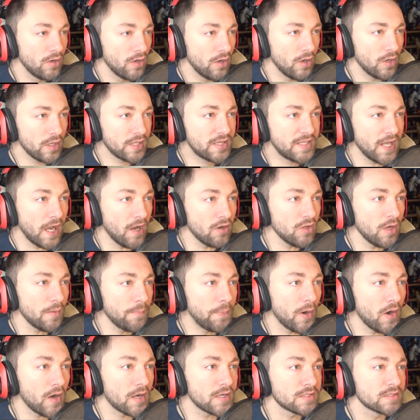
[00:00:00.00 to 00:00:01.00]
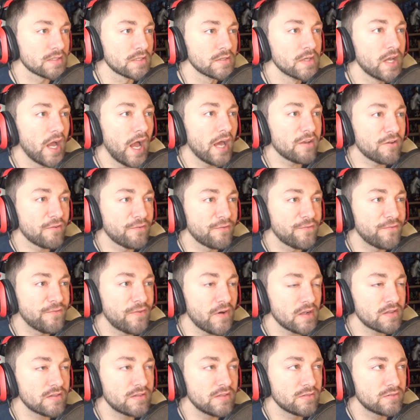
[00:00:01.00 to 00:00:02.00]
Oh, he teleports! How the
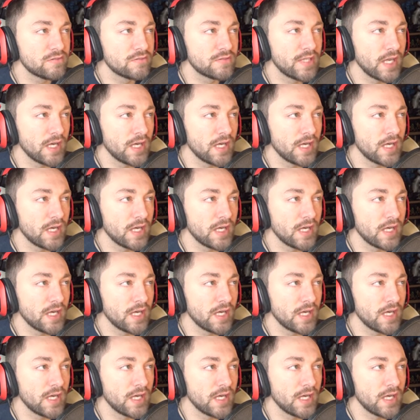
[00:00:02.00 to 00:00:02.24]
fuck did you